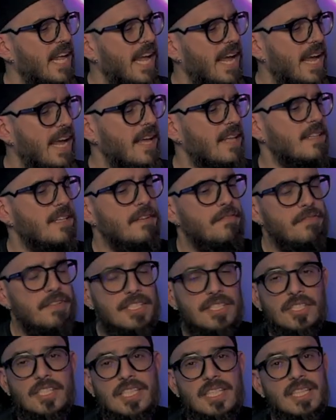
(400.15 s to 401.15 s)
And if
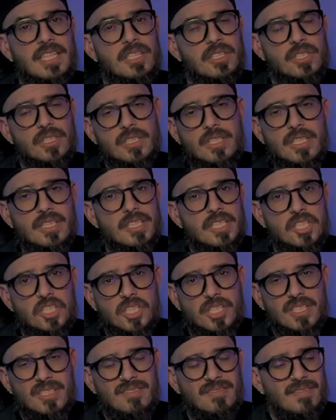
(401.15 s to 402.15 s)
it's still in good
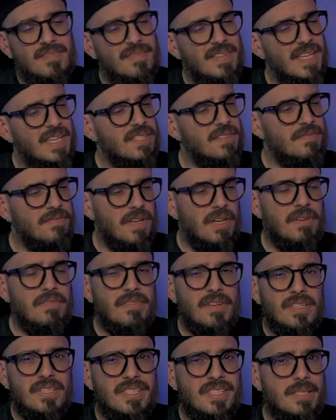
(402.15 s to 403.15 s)
condition, it's
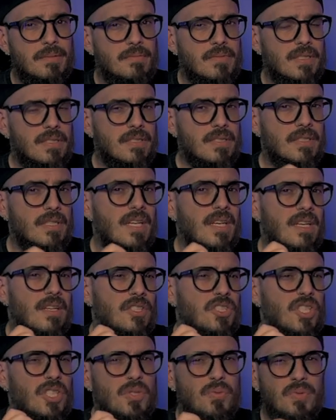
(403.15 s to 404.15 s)
very similar,
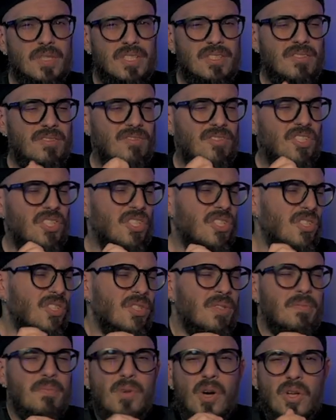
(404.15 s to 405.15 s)
just with
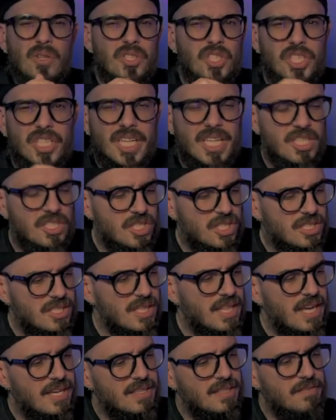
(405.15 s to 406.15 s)
small changes,
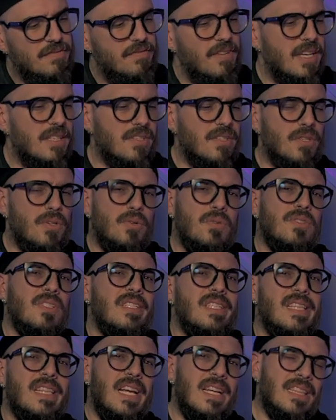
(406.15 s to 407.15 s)
like the visor goes
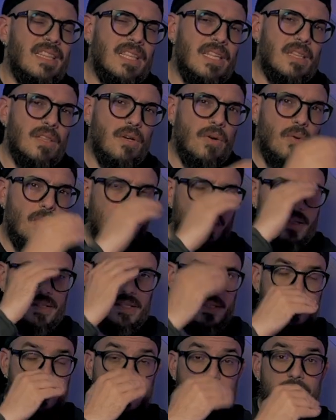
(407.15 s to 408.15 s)
slightly lower,
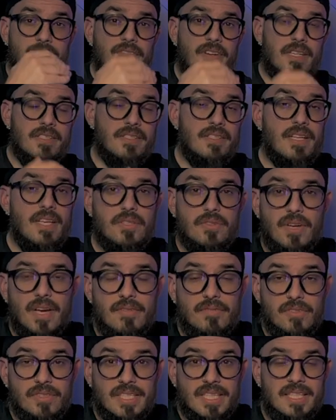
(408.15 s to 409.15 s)
the sun visor that you
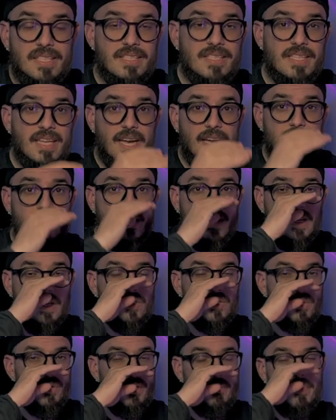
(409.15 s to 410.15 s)
have on the inside,
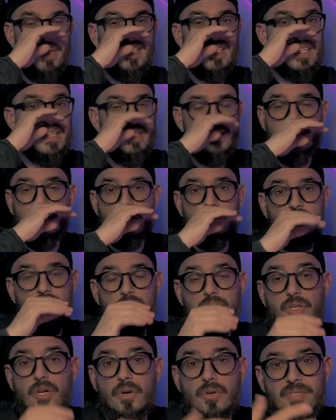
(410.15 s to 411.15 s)
so it basically touches
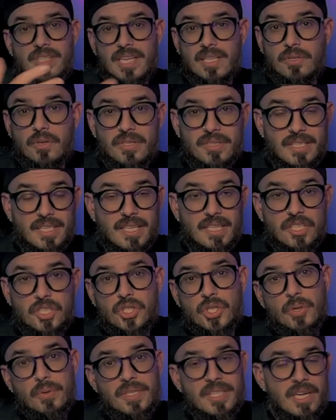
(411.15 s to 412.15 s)
your nose, and on the
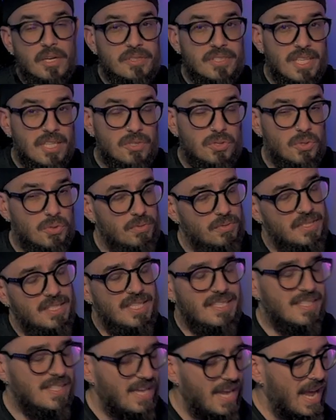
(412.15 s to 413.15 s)
Shoei Neotec 2 it
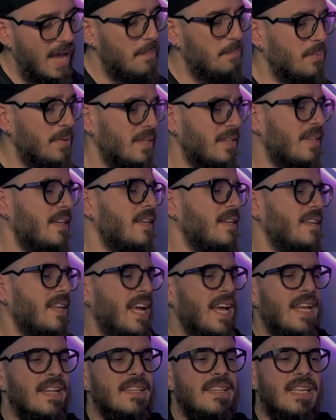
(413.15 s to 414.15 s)
doesn't happen,
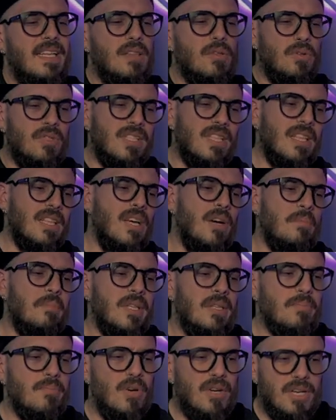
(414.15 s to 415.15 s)
and it looks a little
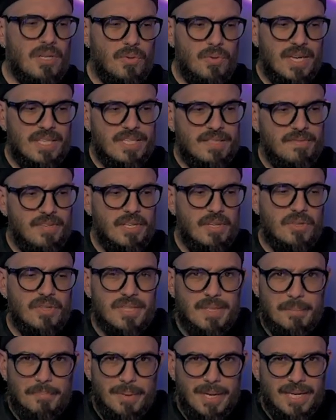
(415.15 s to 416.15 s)
bit more aggressive here on
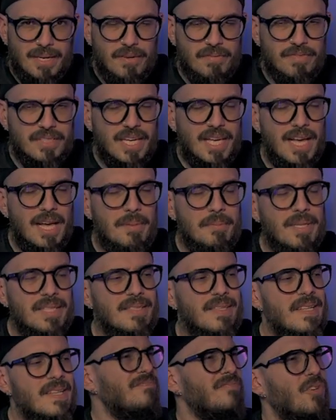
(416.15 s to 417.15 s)
the back of the helmet.
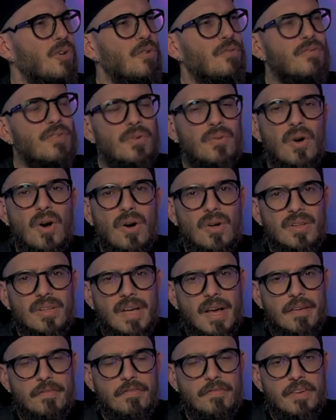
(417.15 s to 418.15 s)
Overall,
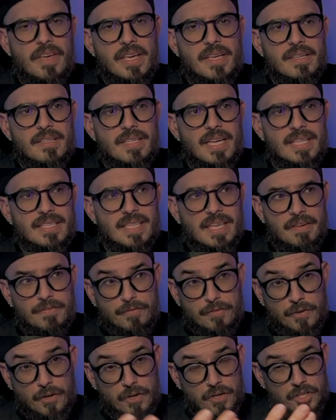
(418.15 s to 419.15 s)
I think that if
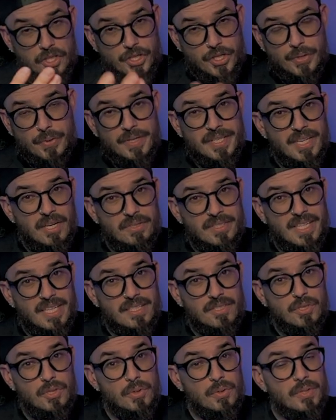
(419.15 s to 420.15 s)
your Shoei
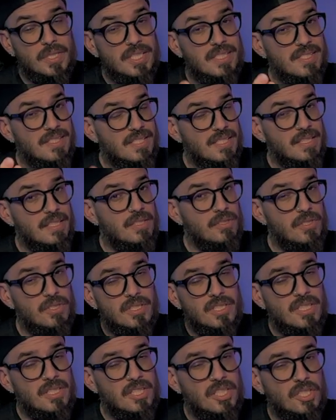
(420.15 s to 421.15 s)
Neotec 2 is still in good
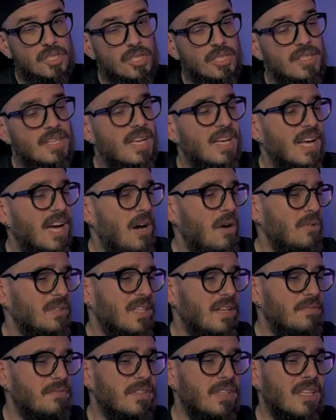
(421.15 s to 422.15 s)
condition, I will
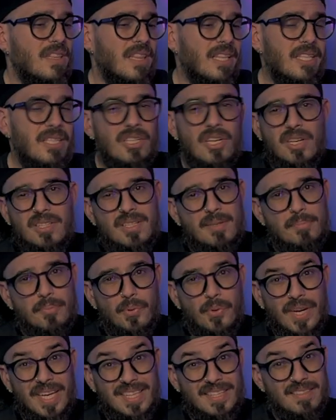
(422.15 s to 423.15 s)
definitely not
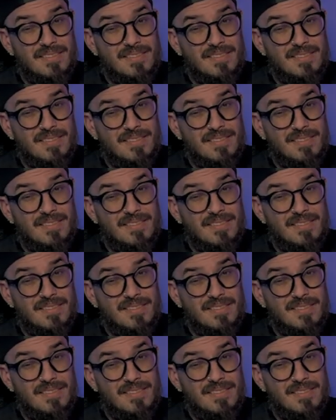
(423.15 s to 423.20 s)
upgrade